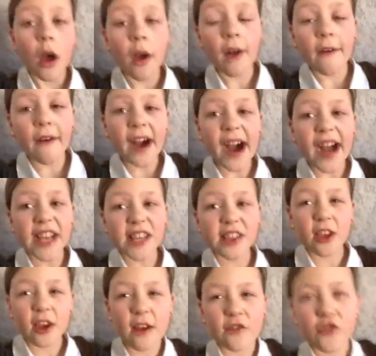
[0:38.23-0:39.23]
Alright,
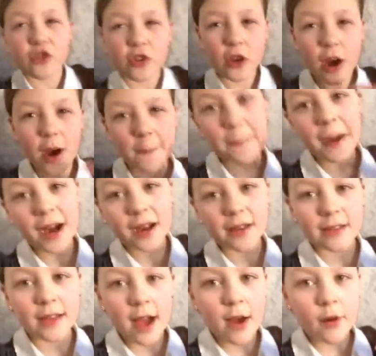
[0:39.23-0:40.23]
so I've just got back
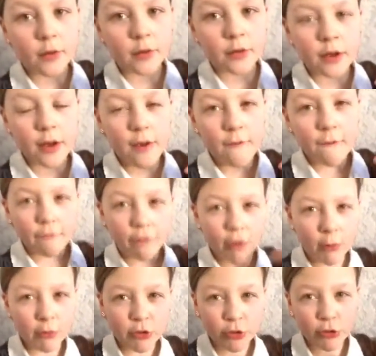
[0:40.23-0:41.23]
down
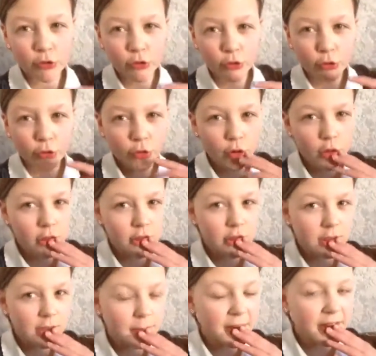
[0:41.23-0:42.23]
from school
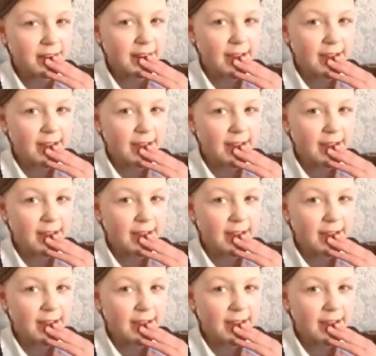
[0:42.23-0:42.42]
to my